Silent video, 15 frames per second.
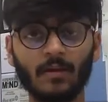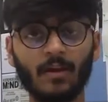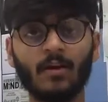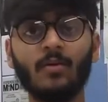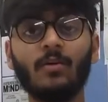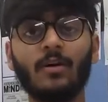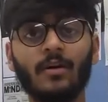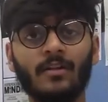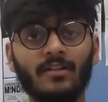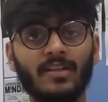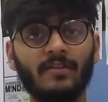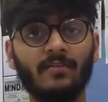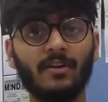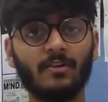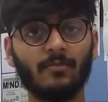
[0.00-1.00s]
Now
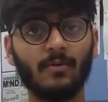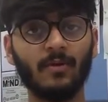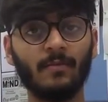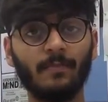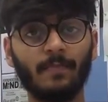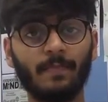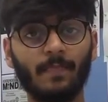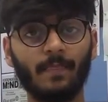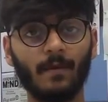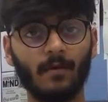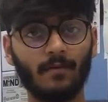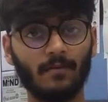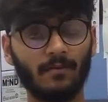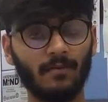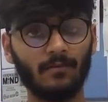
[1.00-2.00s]
Anandya will explain
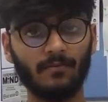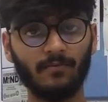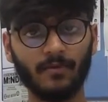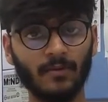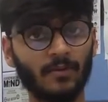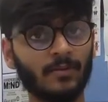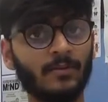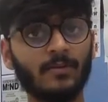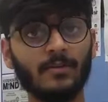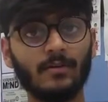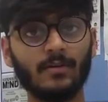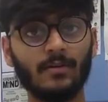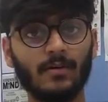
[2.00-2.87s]
further